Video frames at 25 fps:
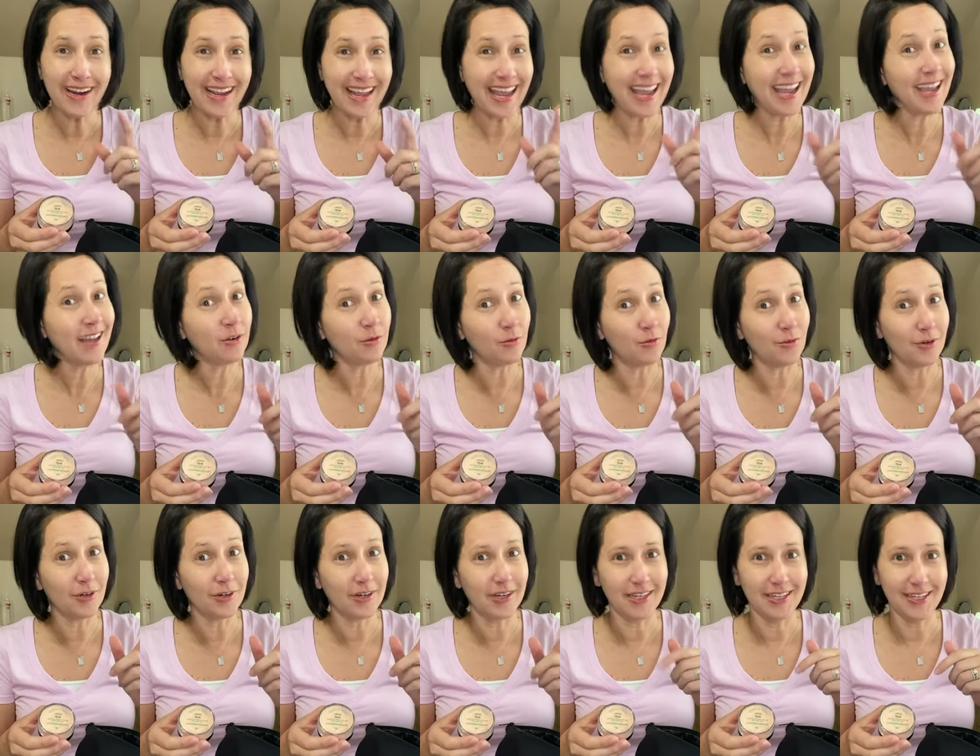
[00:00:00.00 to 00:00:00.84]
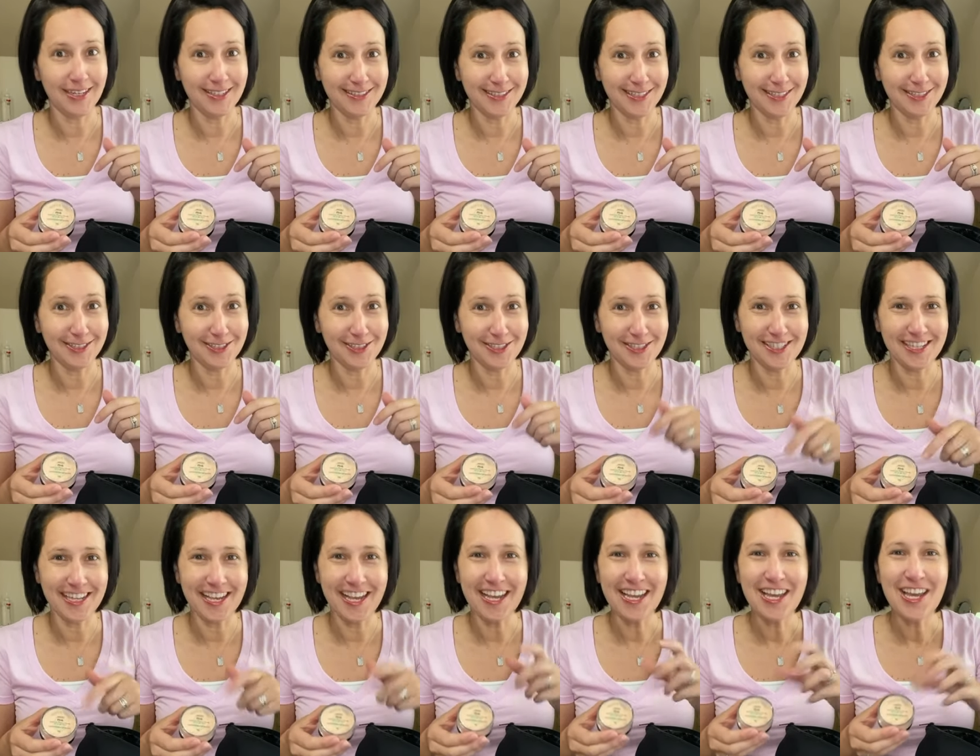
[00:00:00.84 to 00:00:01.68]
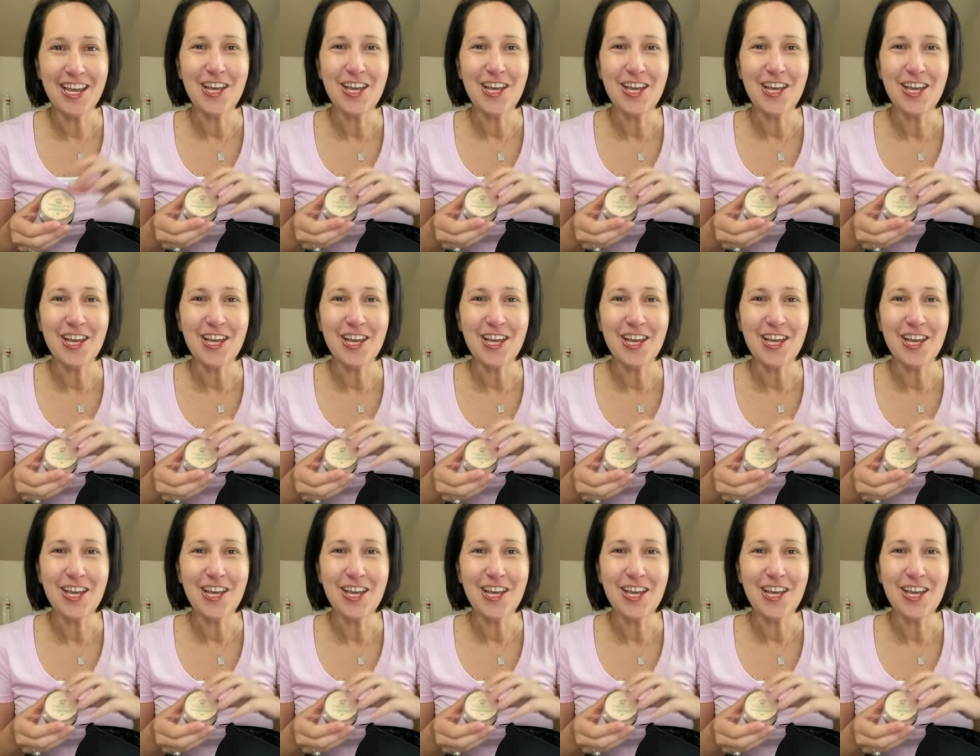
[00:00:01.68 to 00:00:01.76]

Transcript: and or I guess I should say,